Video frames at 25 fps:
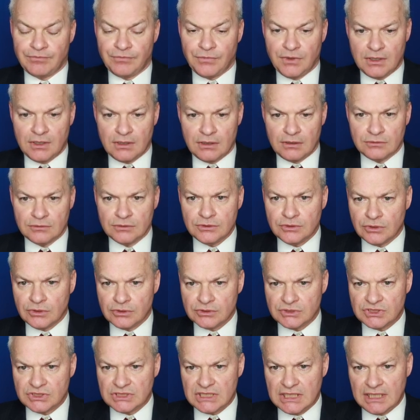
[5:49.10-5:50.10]
No,
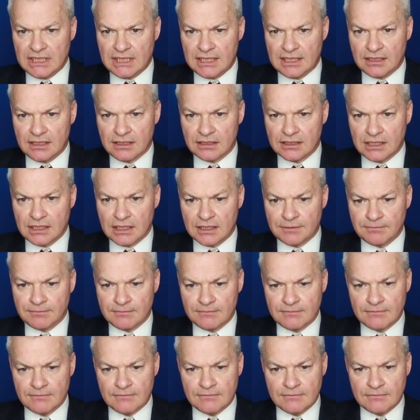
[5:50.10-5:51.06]
not seeing anything.